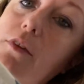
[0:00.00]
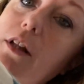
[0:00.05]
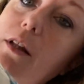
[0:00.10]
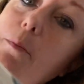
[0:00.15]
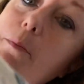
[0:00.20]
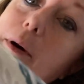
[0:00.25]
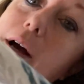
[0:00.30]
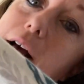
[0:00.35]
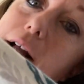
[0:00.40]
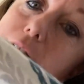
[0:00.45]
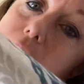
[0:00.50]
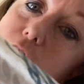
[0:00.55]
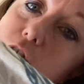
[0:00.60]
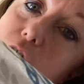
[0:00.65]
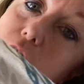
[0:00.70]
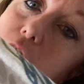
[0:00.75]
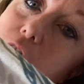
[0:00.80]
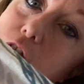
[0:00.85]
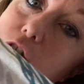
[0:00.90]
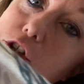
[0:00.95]
The pattern's
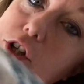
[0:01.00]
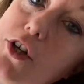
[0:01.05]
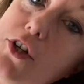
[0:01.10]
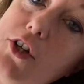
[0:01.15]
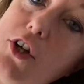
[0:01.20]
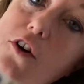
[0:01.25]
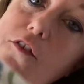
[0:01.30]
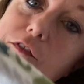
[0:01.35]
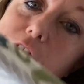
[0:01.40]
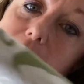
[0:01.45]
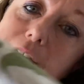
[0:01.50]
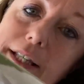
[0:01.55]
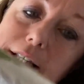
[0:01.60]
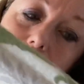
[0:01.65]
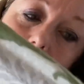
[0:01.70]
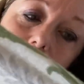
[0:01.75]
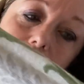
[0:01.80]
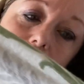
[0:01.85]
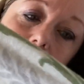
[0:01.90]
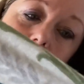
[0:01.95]
gorgeous.
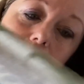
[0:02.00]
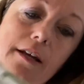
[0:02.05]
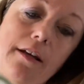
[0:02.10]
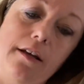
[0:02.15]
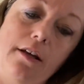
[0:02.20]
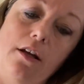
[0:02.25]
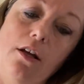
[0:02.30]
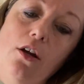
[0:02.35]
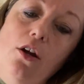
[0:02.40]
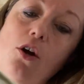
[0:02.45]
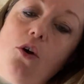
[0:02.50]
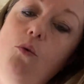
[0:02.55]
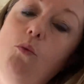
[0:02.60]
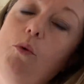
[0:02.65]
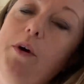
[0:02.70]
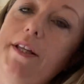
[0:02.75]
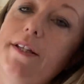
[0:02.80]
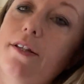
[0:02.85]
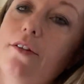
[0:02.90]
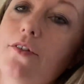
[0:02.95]
Obviously,
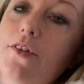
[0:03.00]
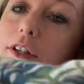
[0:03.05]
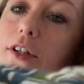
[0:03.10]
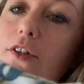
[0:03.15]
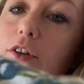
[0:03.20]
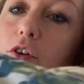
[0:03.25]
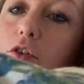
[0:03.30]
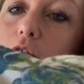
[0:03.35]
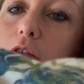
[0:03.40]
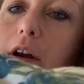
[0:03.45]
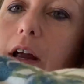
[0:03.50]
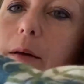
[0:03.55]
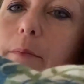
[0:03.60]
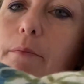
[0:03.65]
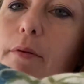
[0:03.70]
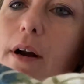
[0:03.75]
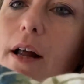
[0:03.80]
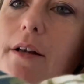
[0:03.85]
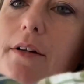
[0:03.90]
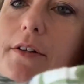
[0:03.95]
Whistles is a great
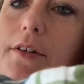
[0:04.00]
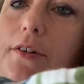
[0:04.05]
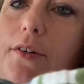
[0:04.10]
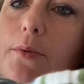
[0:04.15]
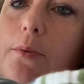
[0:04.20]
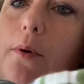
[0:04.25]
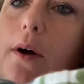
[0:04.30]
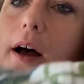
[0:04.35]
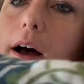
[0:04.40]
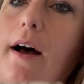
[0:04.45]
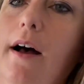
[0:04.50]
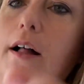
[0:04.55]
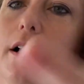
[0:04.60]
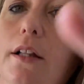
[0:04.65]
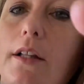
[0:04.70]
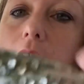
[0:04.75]
brand as well.